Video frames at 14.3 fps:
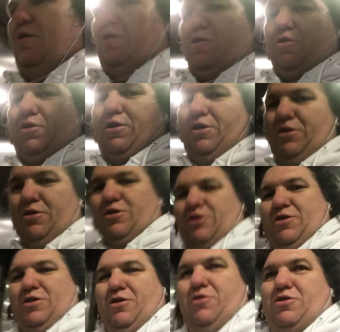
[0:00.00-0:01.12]
car keys,
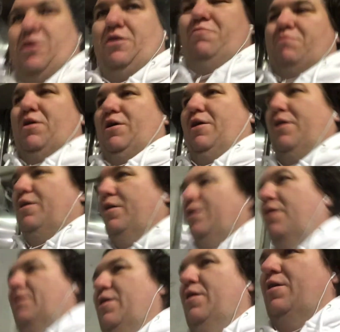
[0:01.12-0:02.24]
because I also need my
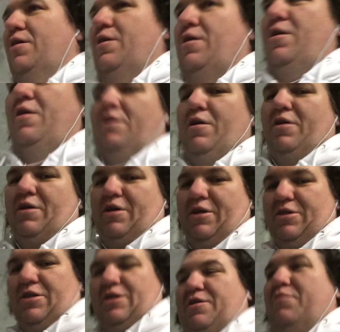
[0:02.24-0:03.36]

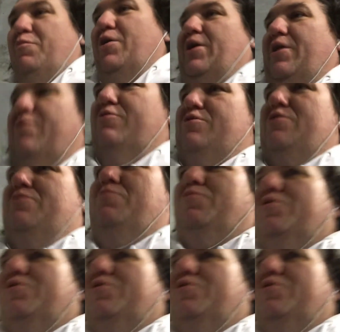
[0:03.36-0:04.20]
keys to get in my house and